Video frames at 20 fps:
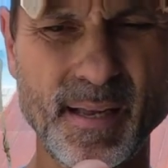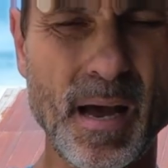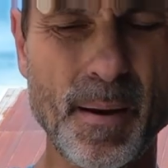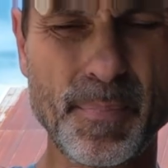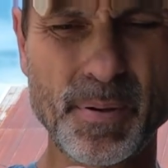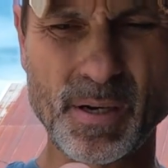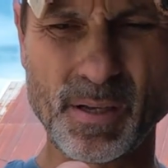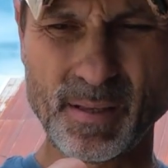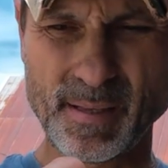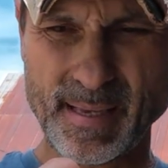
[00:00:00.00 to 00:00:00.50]
I'll
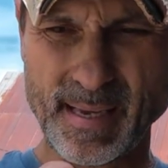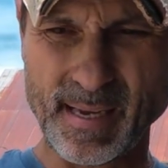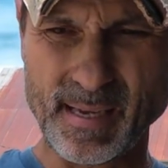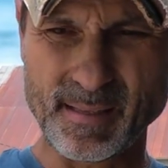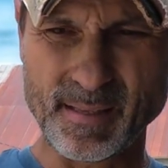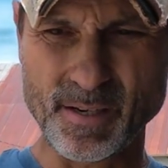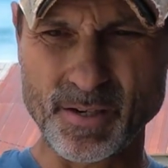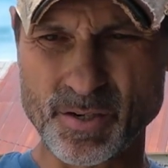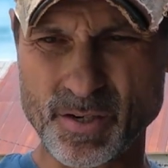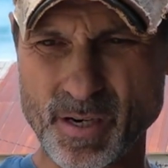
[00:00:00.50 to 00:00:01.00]
put a link
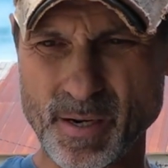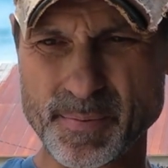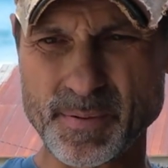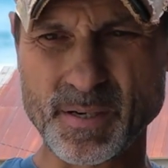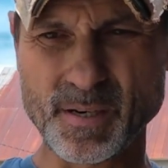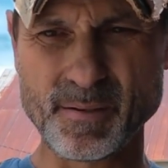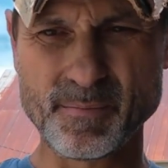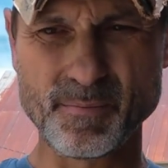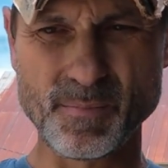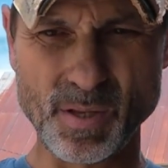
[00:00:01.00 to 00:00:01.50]
in the
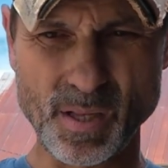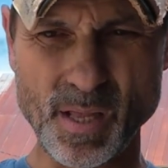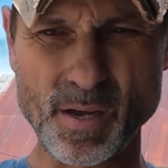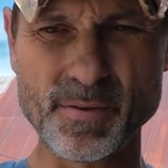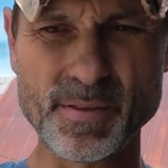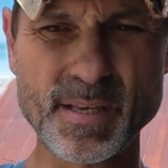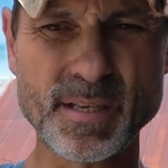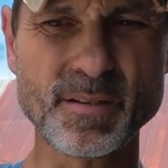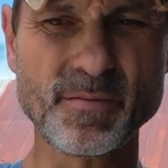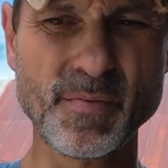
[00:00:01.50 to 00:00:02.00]
description
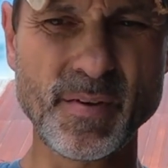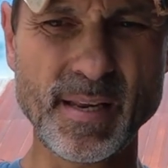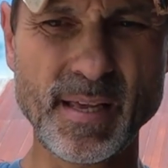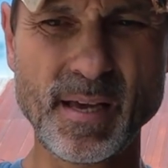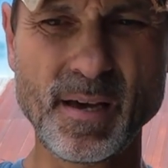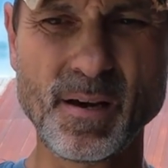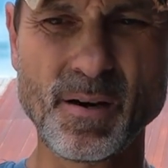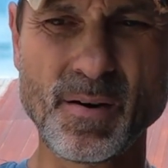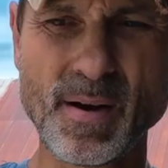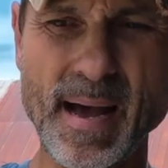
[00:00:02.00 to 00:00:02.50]
below this
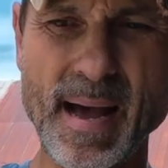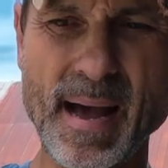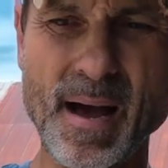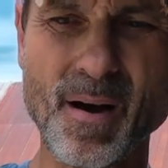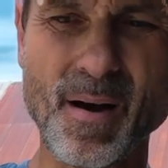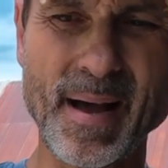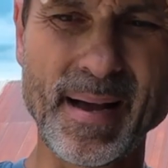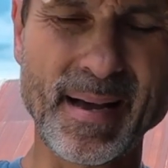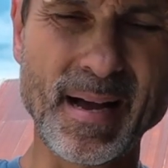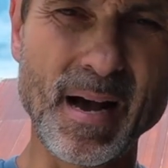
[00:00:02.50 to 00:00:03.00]
video
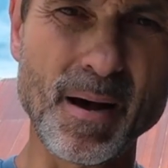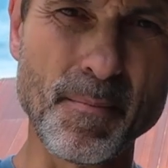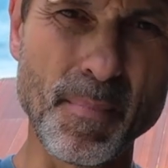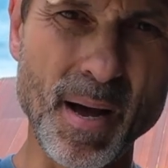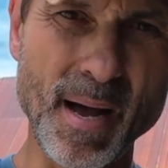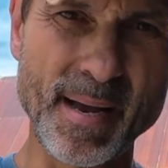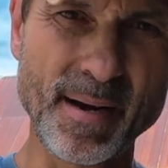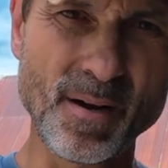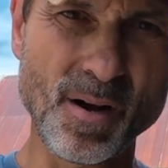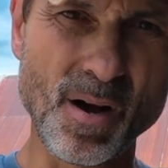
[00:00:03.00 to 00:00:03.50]
how I got
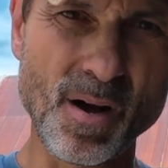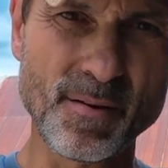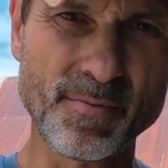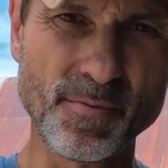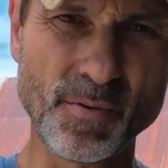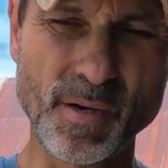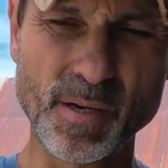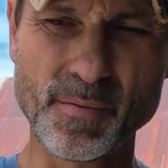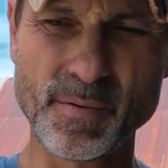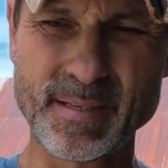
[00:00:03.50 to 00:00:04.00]
mine
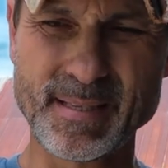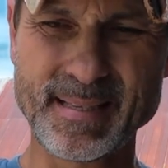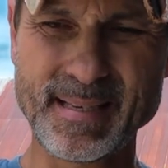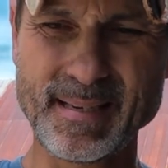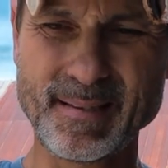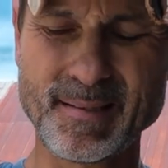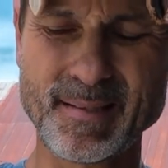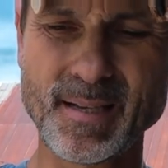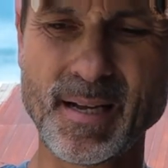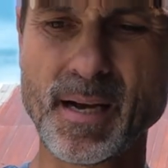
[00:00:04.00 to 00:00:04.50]
off when it was
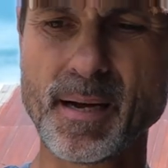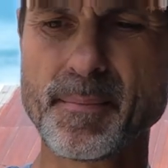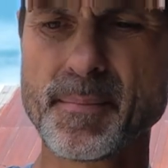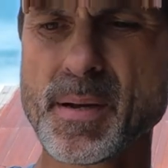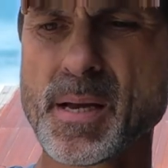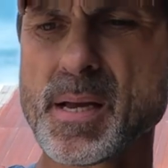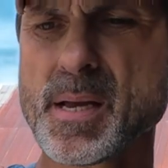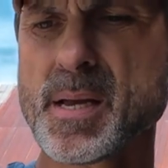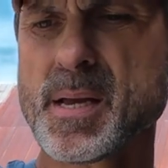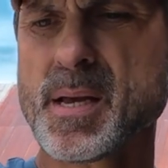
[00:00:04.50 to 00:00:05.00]
seized up.
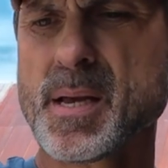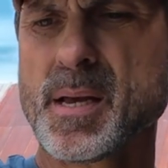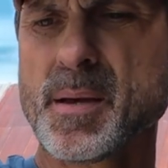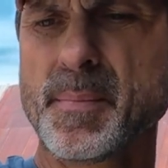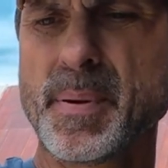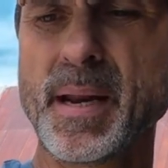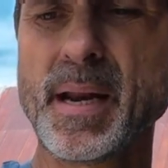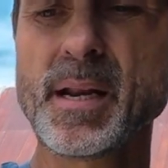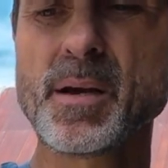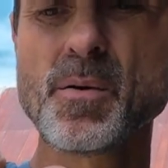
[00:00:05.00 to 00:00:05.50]

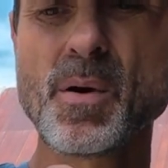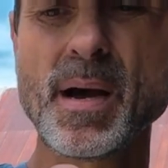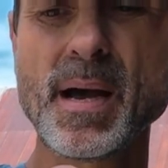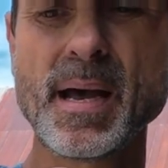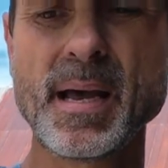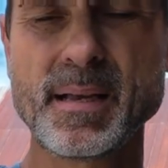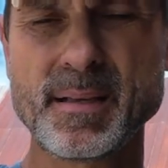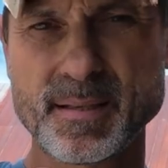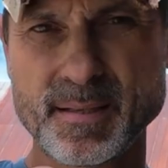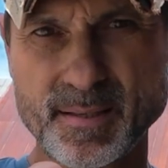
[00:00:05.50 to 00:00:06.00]
But
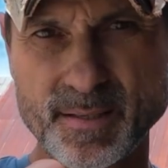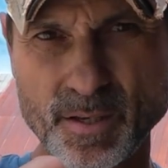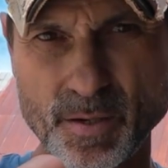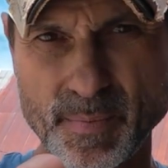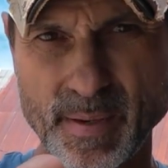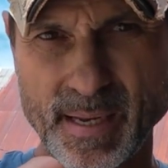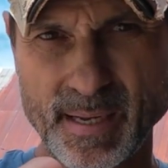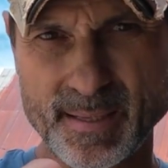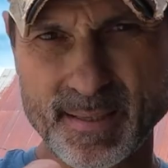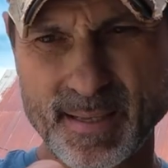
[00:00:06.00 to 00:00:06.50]
anyway,
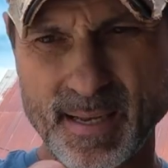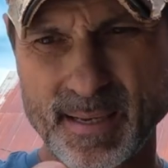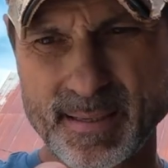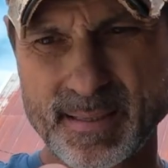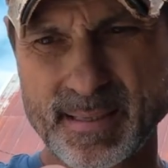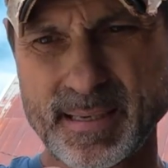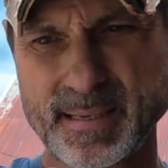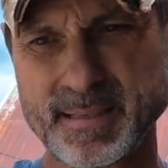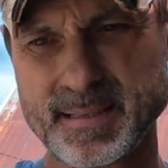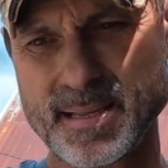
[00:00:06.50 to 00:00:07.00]
assuming it's not
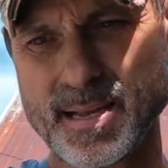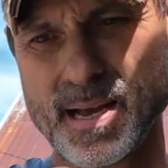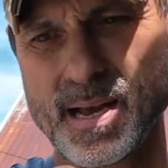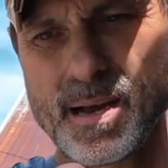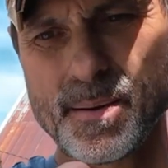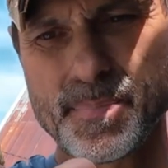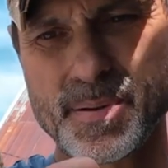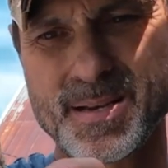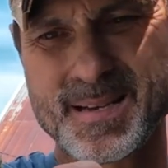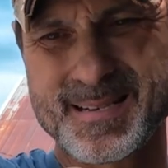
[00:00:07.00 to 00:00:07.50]
seized
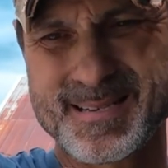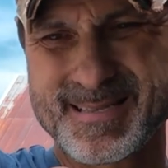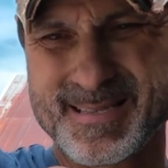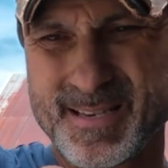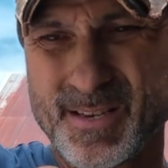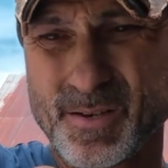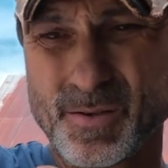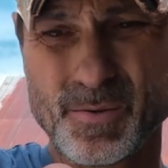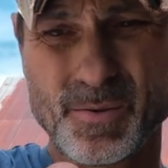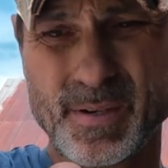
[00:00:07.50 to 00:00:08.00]
up,
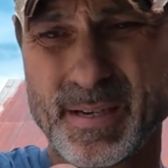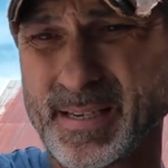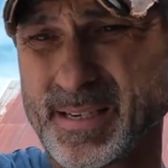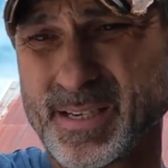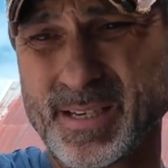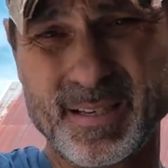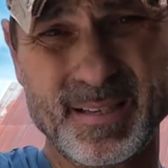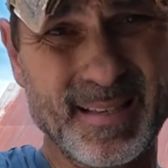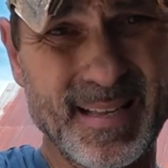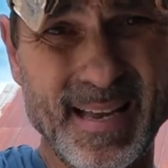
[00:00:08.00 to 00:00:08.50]
you
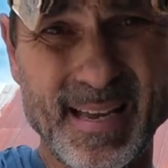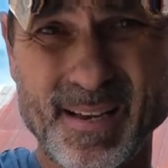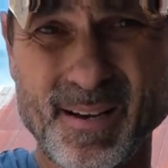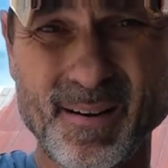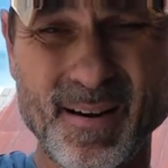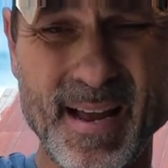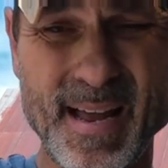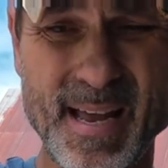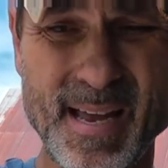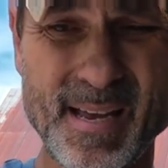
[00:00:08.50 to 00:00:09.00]
can just take
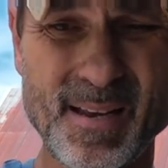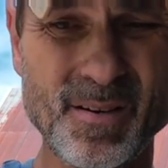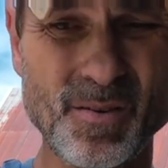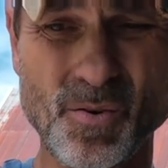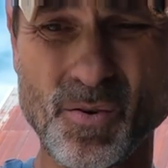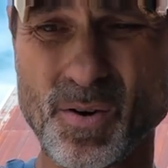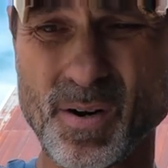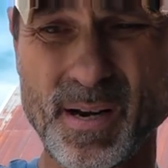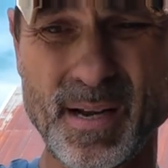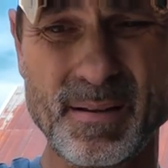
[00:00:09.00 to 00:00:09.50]
your hand
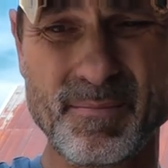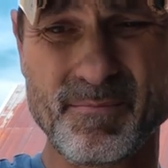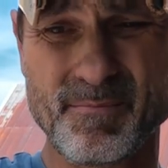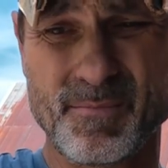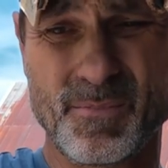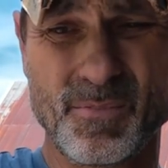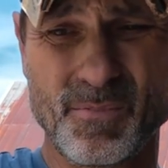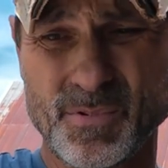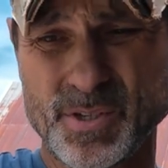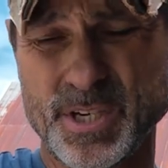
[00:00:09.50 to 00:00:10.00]
or a
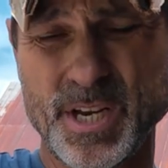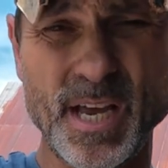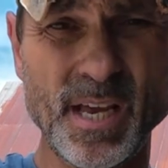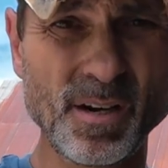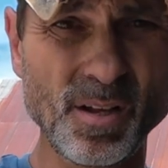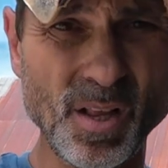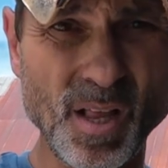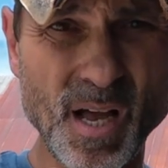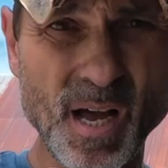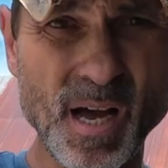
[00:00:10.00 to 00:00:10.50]

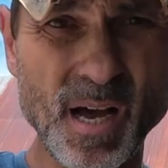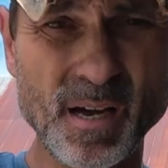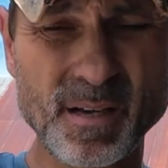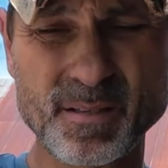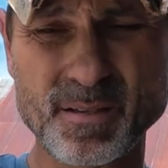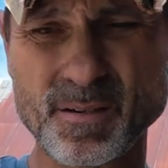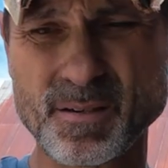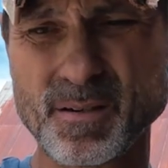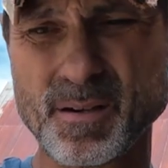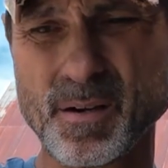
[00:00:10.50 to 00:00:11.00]
channel
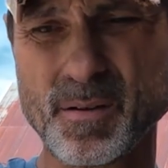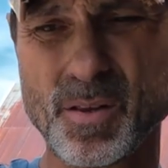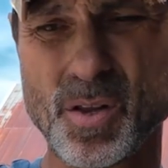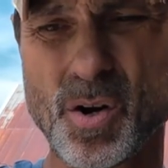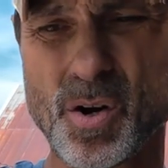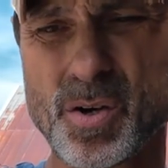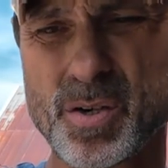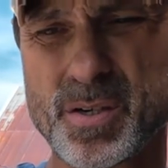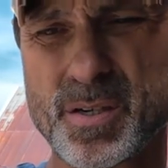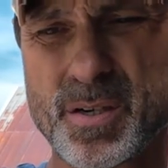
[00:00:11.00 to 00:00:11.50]
locks or
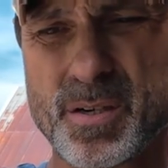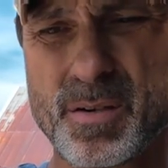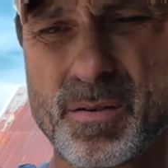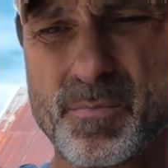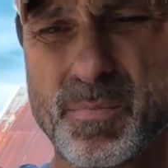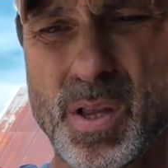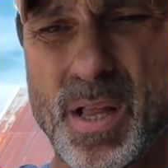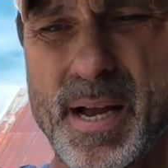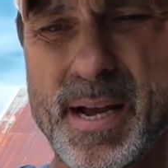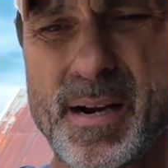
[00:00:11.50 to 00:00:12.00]
large
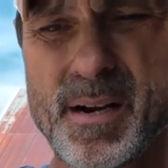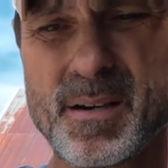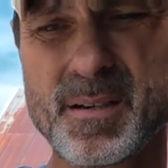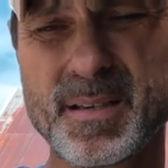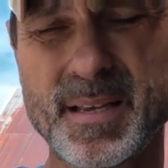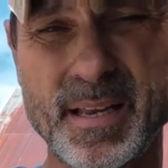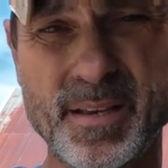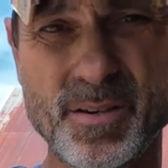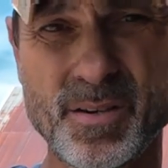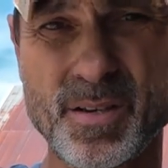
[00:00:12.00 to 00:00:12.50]

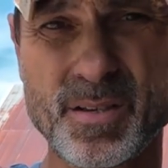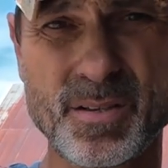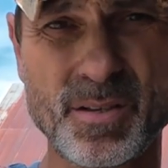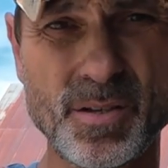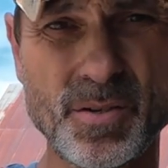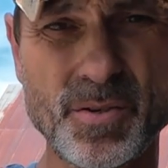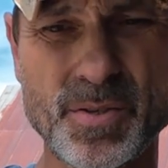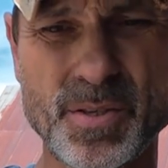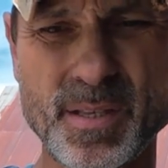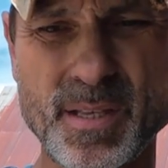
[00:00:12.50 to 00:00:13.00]
pliers, and you just
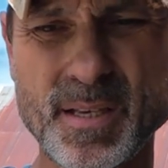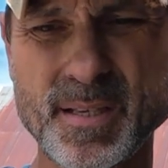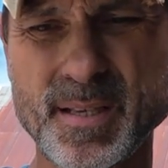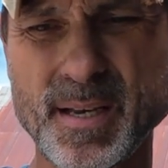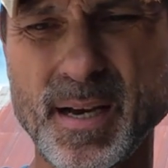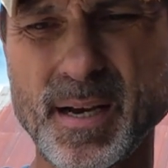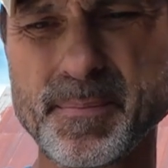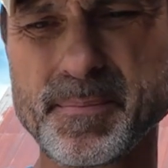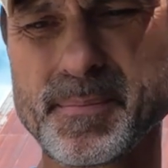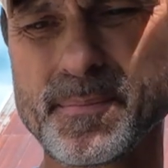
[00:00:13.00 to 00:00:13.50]
loosen this
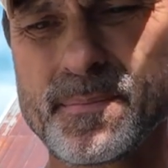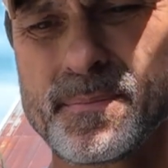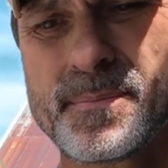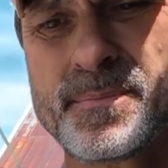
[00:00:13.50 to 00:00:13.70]
up.